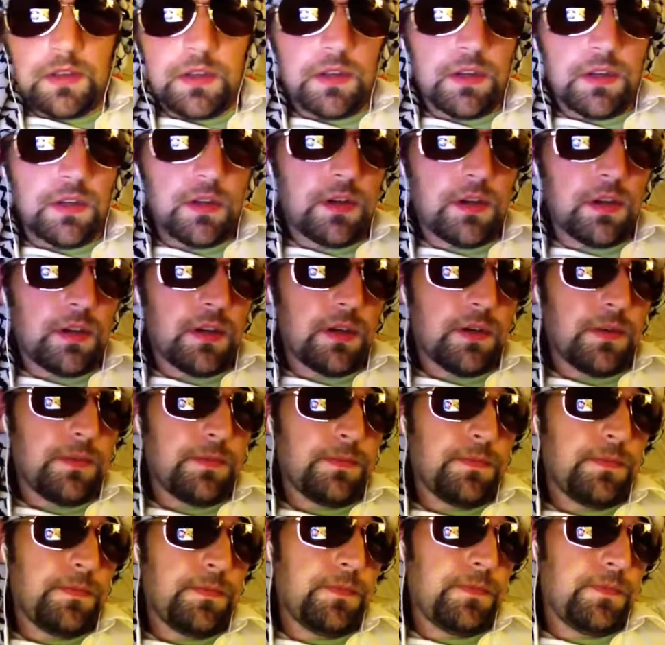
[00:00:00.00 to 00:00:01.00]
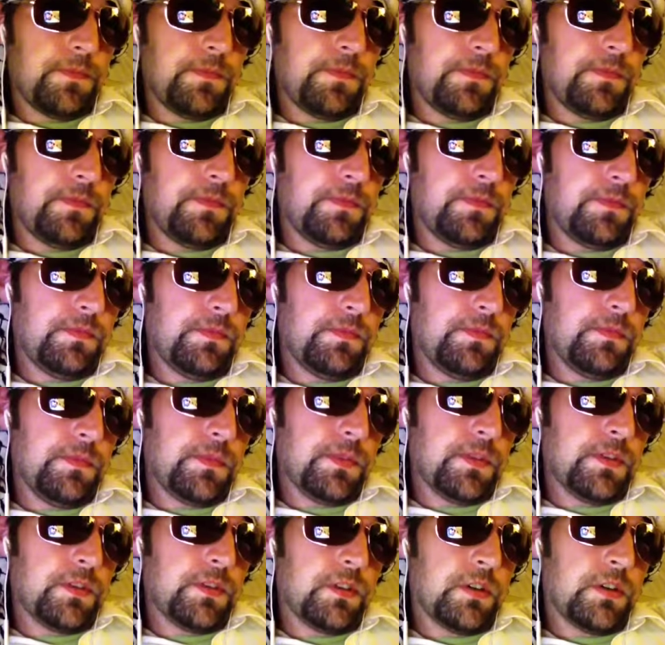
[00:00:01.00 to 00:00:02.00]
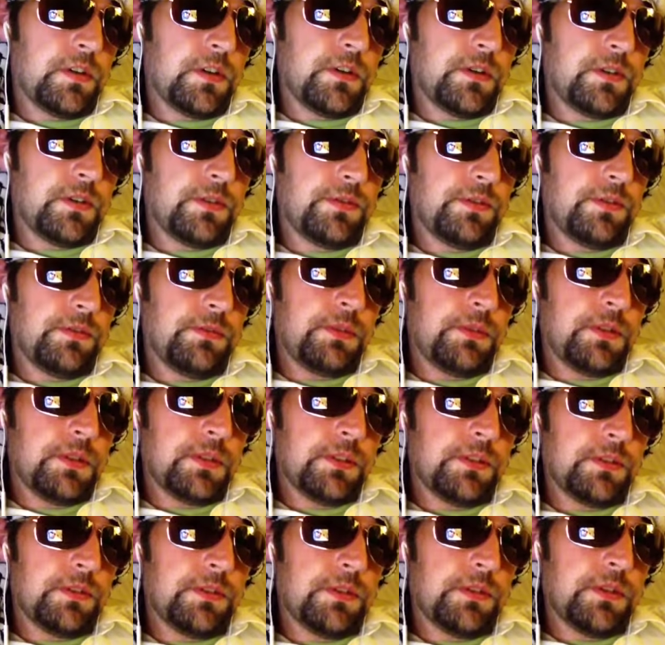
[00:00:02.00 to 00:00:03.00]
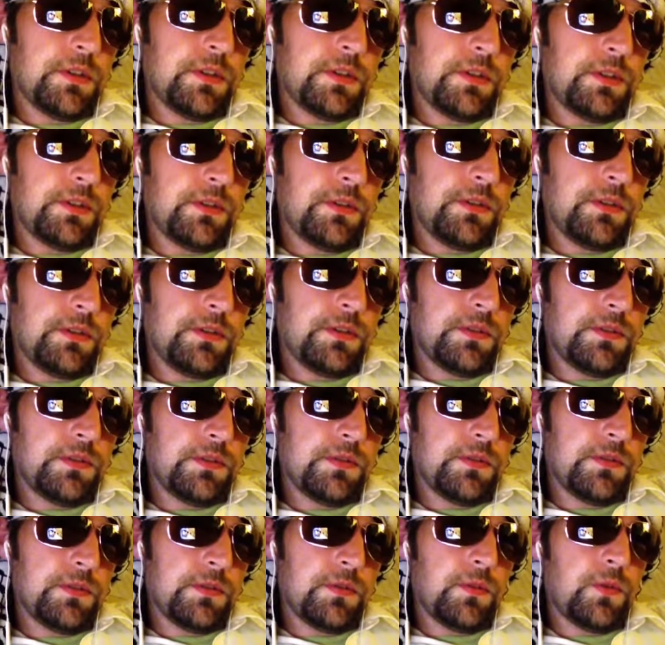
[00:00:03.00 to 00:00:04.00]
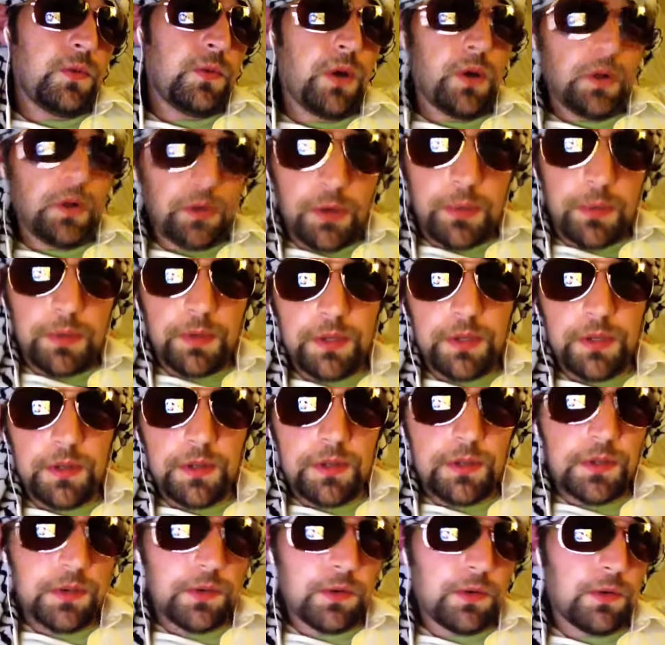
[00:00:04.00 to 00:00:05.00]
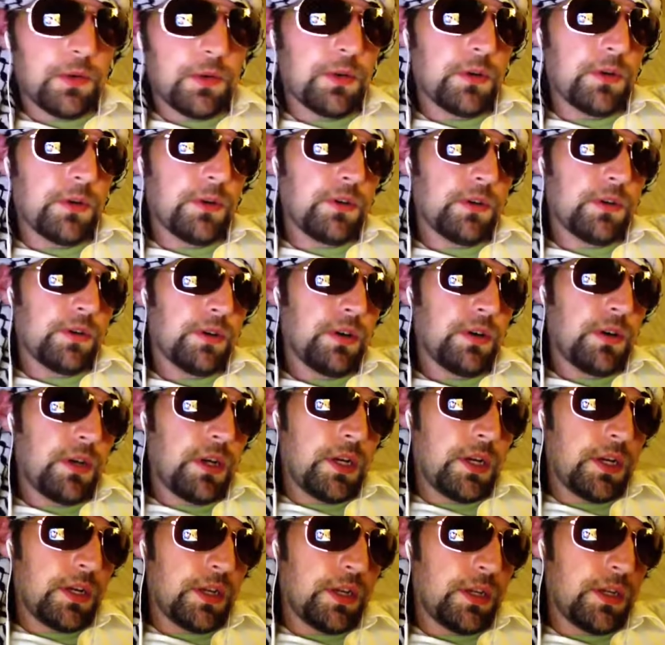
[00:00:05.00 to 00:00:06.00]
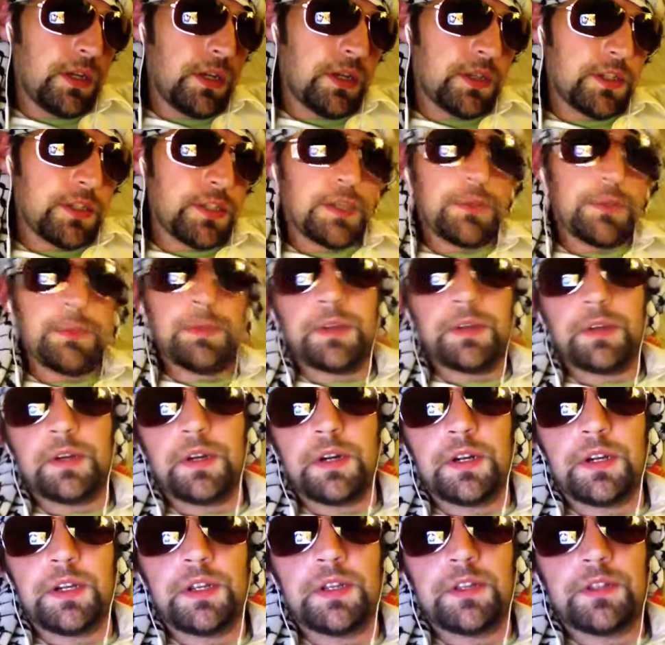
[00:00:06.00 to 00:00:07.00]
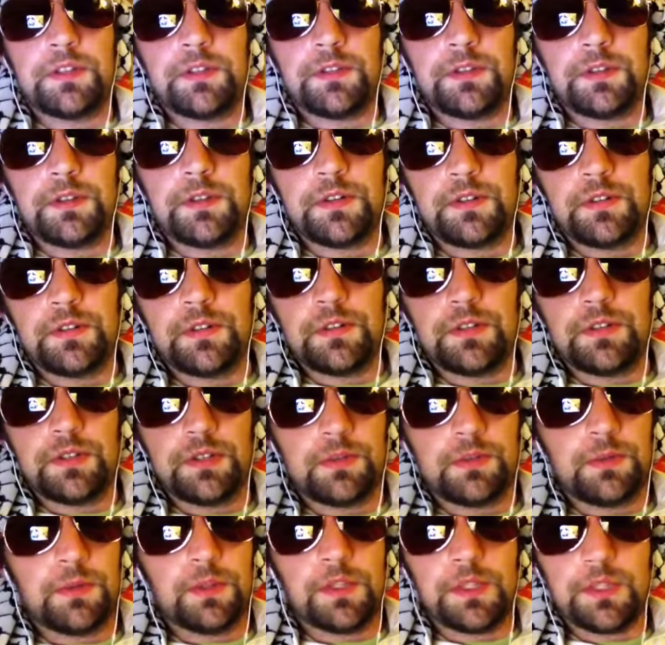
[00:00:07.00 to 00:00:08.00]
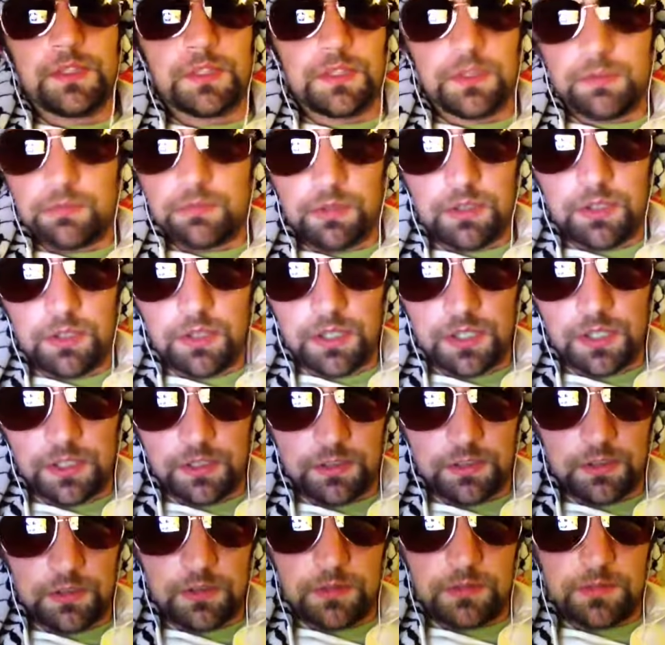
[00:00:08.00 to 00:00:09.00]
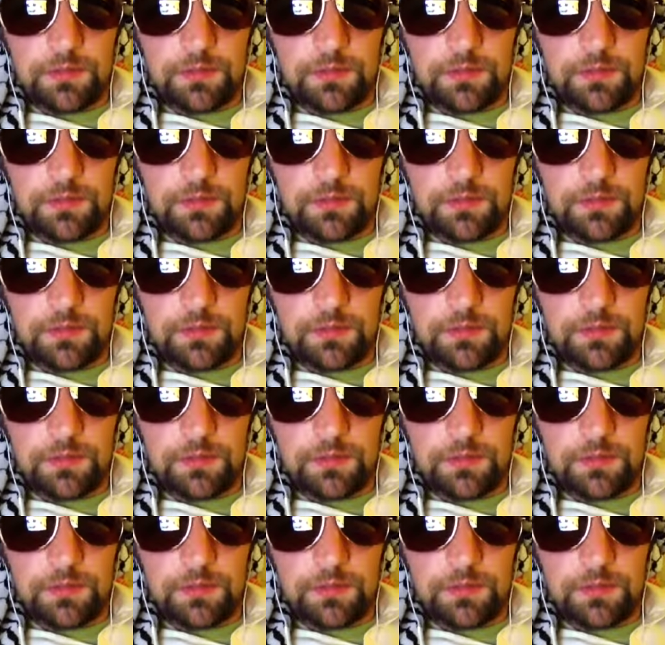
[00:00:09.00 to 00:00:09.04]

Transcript: Um, so I don't know if I'm talking to a welcoming or a accepting audience or one that's completely hostile.